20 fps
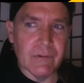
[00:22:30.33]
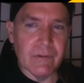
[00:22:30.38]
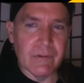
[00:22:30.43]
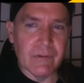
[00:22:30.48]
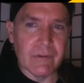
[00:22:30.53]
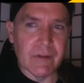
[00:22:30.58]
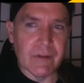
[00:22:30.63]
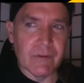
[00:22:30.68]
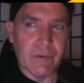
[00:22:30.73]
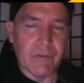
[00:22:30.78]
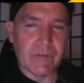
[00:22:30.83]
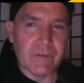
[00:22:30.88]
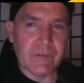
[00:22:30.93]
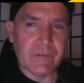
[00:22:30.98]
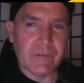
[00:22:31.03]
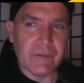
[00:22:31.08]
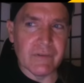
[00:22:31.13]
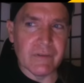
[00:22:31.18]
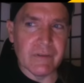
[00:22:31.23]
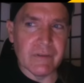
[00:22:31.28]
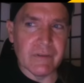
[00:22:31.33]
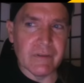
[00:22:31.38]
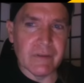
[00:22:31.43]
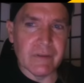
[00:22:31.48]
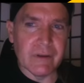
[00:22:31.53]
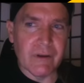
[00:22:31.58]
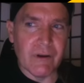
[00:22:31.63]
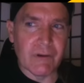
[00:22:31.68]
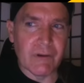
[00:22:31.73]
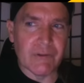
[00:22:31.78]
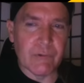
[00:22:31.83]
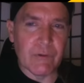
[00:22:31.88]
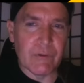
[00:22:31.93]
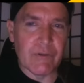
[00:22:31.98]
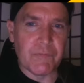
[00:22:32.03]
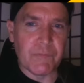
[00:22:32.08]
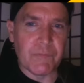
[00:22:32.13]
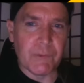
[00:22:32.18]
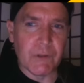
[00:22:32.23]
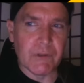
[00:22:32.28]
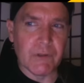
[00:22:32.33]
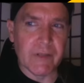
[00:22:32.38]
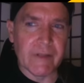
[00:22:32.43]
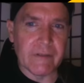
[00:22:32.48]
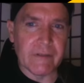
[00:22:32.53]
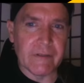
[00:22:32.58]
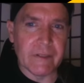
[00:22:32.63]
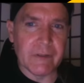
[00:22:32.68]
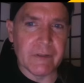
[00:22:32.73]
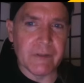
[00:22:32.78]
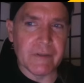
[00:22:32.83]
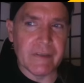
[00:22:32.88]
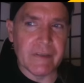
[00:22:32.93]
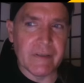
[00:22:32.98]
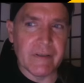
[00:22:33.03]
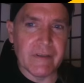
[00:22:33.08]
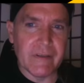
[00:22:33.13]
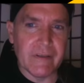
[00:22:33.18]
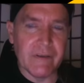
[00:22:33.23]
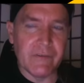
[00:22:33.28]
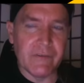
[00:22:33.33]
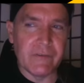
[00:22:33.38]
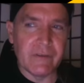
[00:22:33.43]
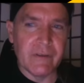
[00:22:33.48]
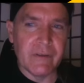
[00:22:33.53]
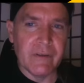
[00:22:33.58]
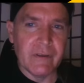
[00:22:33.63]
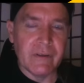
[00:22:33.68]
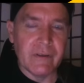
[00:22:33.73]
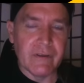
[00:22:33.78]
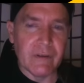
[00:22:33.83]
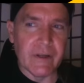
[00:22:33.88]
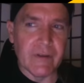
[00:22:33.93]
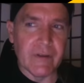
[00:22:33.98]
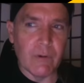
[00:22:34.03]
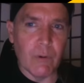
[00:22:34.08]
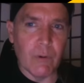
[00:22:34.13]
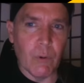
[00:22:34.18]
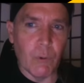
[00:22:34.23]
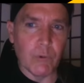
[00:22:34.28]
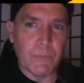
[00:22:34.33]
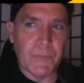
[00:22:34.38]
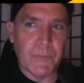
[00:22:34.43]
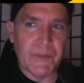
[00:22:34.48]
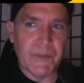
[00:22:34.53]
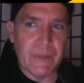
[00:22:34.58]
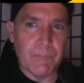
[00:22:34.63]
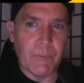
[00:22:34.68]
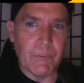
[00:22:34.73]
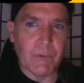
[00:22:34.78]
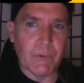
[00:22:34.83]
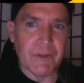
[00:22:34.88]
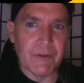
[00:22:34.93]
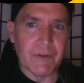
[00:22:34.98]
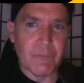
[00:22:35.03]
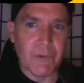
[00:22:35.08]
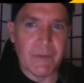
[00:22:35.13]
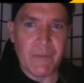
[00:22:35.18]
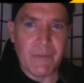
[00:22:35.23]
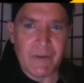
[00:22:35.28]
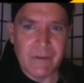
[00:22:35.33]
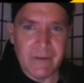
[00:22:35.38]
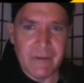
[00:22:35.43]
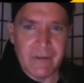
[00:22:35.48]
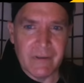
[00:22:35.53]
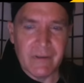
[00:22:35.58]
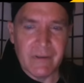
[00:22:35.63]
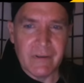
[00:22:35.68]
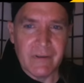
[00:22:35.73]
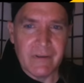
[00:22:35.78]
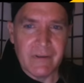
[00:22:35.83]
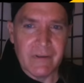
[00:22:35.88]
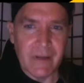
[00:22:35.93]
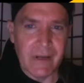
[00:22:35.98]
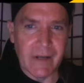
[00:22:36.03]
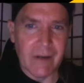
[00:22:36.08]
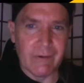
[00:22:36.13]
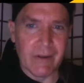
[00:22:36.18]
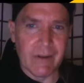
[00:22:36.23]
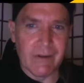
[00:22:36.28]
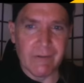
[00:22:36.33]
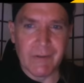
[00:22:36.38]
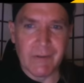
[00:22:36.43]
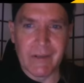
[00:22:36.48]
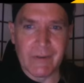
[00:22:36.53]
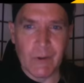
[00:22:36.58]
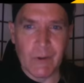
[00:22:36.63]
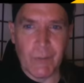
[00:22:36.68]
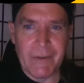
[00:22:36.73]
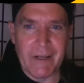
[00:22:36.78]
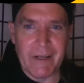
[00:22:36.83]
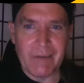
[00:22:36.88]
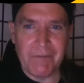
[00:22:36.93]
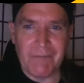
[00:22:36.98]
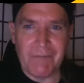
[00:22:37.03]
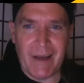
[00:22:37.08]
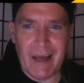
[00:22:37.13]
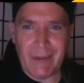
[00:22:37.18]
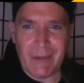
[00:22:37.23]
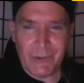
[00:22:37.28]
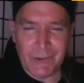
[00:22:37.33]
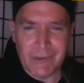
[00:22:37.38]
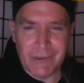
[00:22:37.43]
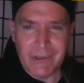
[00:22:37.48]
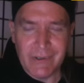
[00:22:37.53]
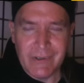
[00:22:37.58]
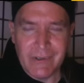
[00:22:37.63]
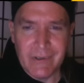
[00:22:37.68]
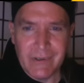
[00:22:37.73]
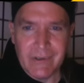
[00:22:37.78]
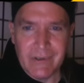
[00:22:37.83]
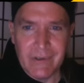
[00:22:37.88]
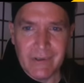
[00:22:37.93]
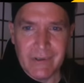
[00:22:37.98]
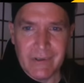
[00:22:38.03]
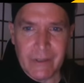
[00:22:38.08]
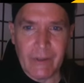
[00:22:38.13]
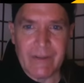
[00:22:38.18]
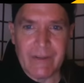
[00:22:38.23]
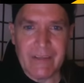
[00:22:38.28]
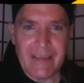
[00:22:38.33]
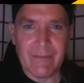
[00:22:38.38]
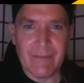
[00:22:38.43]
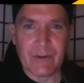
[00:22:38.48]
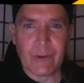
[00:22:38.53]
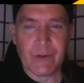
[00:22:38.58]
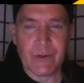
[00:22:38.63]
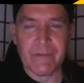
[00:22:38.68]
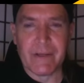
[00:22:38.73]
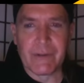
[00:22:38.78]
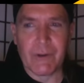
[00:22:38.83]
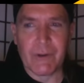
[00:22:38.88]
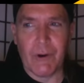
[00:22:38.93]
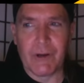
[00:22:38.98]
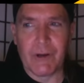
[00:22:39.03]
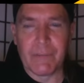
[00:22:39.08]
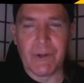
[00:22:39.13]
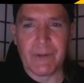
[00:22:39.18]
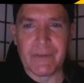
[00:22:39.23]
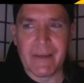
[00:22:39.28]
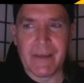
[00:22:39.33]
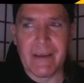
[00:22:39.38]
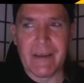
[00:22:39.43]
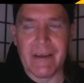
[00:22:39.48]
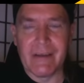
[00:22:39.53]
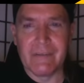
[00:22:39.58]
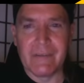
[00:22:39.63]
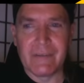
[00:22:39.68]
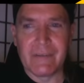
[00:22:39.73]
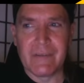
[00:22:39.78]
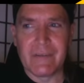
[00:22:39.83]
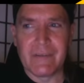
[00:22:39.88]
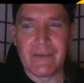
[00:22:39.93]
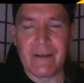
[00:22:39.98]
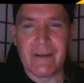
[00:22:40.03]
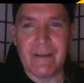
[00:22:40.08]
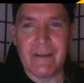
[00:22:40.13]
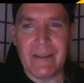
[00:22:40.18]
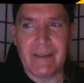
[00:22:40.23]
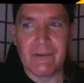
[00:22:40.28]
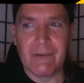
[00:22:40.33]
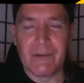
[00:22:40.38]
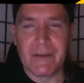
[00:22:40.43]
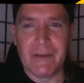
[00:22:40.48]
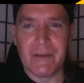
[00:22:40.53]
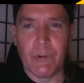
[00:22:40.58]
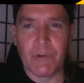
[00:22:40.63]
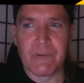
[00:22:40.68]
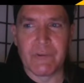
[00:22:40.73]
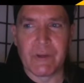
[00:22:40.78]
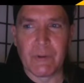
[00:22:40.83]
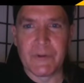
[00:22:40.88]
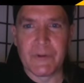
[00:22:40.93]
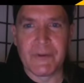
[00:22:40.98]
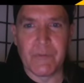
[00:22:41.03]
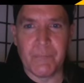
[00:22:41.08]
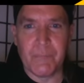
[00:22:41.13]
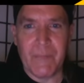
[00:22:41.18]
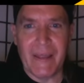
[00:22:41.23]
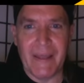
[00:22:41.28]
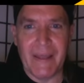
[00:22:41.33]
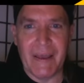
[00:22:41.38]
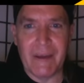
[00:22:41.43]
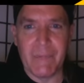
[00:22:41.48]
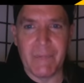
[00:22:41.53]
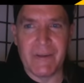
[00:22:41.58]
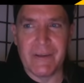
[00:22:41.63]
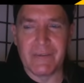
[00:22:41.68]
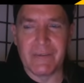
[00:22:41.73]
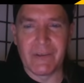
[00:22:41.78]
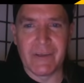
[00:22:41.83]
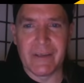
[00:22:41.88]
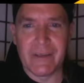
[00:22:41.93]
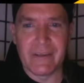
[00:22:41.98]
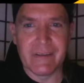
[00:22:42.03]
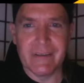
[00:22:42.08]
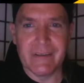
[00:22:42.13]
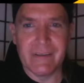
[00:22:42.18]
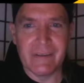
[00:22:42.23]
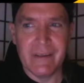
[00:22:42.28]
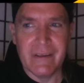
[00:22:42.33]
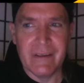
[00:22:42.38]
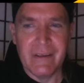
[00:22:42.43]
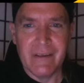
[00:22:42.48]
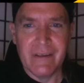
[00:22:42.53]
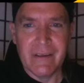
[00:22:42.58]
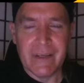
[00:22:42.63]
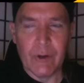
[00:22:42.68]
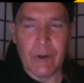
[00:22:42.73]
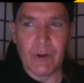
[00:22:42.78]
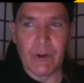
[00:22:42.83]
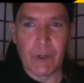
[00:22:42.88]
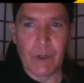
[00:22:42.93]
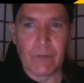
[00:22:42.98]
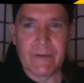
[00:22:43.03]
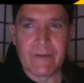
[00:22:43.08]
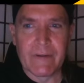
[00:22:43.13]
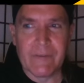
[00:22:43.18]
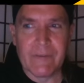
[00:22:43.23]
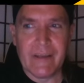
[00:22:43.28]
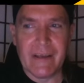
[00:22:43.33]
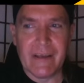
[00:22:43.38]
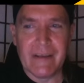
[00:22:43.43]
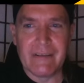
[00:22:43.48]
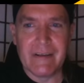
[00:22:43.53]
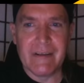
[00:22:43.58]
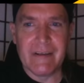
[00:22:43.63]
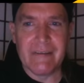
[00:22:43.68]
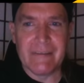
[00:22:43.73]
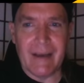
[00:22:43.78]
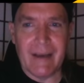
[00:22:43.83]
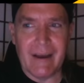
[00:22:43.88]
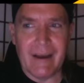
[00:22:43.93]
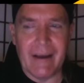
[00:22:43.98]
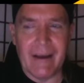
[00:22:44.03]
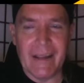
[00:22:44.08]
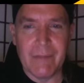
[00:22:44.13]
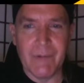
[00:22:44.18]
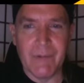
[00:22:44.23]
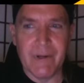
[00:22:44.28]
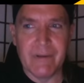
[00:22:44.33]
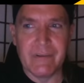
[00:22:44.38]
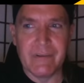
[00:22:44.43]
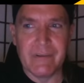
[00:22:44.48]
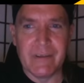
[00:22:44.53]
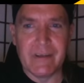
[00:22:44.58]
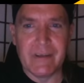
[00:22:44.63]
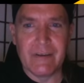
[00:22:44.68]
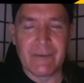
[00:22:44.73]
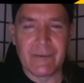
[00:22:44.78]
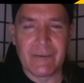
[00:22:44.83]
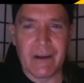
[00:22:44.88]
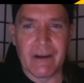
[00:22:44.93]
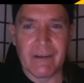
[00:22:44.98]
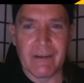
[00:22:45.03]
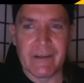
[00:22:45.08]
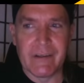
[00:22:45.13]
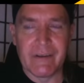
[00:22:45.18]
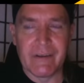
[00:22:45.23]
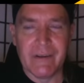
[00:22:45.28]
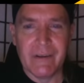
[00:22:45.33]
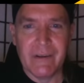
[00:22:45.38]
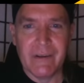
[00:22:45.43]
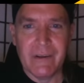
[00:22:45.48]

there was the country was full of like little kids like old people and women, and and, and like nobody had a father. You know, like David Irving talked about that because he said in England it wasn't nearly as bad, but he's like, you know, Irving's dad didn't die, but he just kind of like